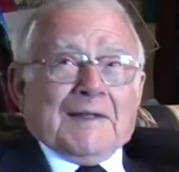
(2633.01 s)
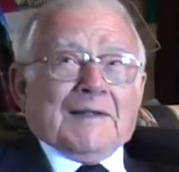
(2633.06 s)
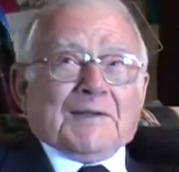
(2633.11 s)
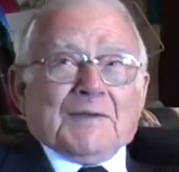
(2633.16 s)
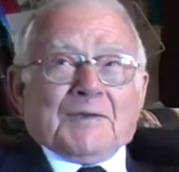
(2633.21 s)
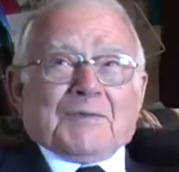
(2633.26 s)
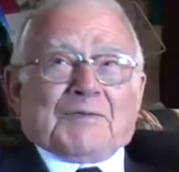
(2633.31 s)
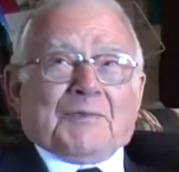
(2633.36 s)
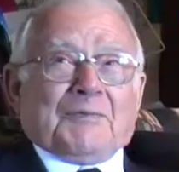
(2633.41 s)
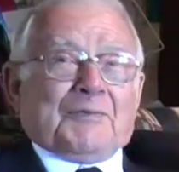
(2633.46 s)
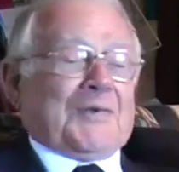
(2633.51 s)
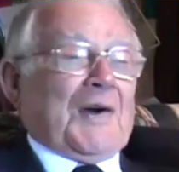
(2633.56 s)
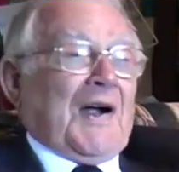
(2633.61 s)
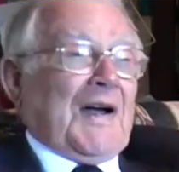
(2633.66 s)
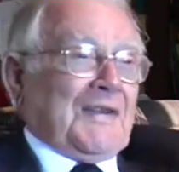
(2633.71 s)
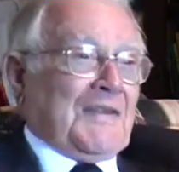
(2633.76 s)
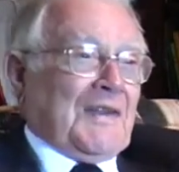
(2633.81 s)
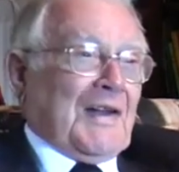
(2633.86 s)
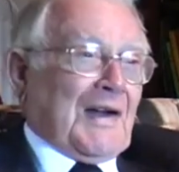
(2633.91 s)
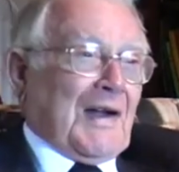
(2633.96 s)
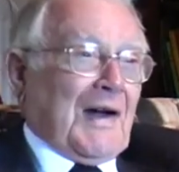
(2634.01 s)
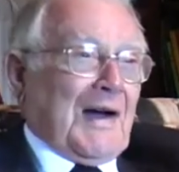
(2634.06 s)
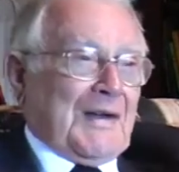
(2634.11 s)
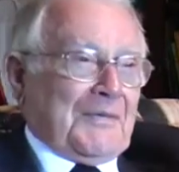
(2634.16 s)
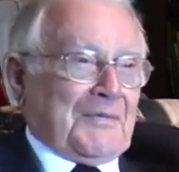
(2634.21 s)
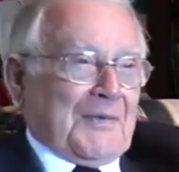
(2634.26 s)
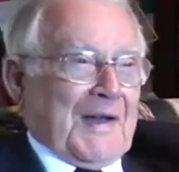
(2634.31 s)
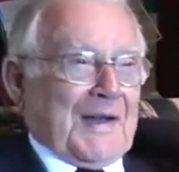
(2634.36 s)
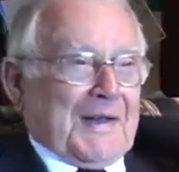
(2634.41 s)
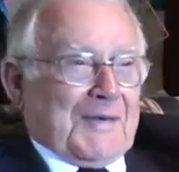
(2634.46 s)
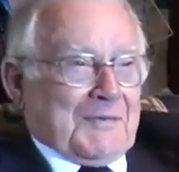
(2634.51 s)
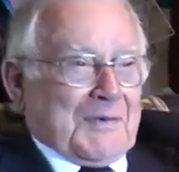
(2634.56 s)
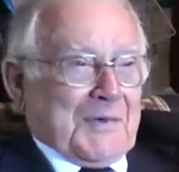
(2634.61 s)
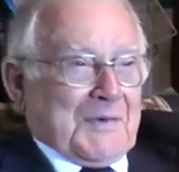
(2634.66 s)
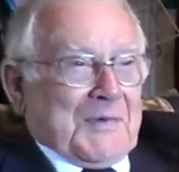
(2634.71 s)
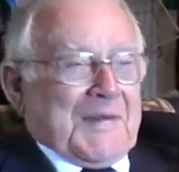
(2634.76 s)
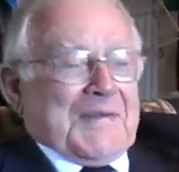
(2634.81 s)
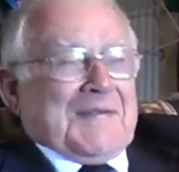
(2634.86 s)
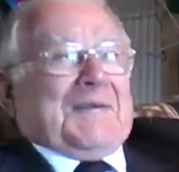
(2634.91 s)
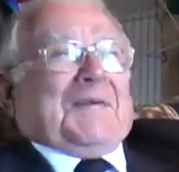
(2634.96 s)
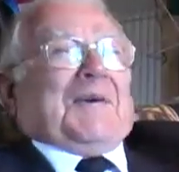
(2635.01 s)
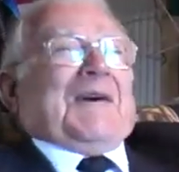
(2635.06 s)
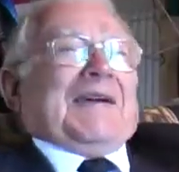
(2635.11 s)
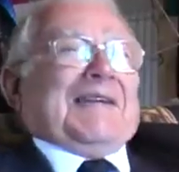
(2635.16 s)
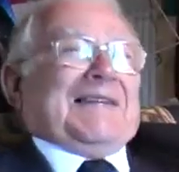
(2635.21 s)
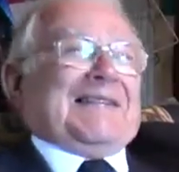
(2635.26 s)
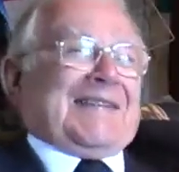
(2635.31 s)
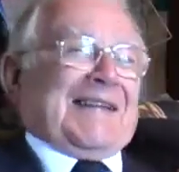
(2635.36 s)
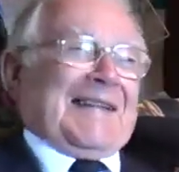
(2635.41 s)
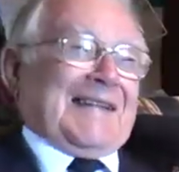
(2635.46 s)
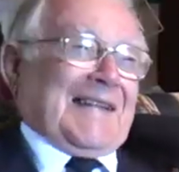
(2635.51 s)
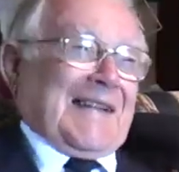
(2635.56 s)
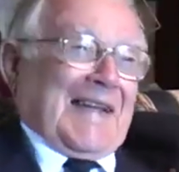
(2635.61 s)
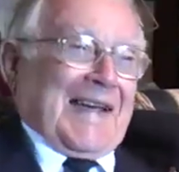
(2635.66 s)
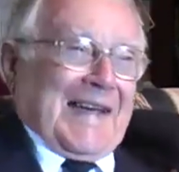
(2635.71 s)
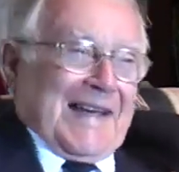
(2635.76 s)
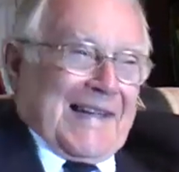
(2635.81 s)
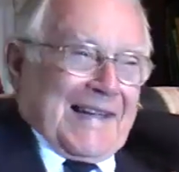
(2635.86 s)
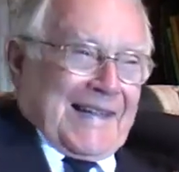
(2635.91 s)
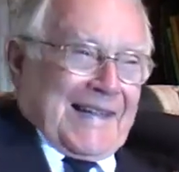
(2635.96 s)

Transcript: Used to frighten the life out of you when you went in there.